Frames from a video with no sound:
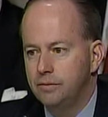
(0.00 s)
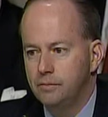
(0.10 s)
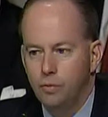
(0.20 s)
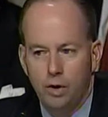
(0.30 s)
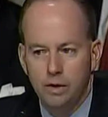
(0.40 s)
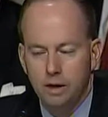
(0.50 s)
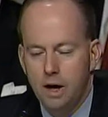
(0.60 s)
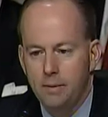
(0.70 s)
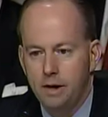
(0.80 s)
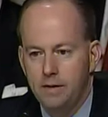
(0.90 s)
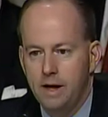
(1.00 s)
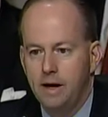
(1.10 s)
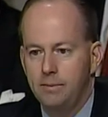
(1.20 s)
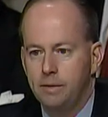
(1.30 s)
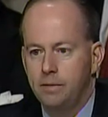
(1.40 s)
want to comment on that,
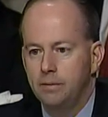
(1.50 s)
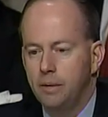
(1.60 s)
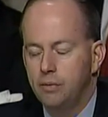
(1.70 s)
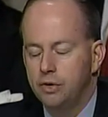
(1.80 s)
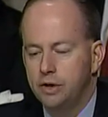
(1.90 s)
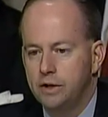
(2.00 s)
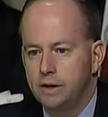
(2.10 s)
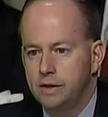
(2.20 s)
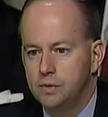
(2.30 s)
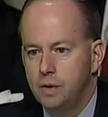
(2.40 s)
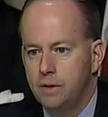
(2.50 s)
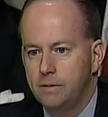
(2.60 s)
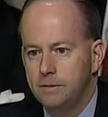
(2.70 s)
I'd appreciate that as well.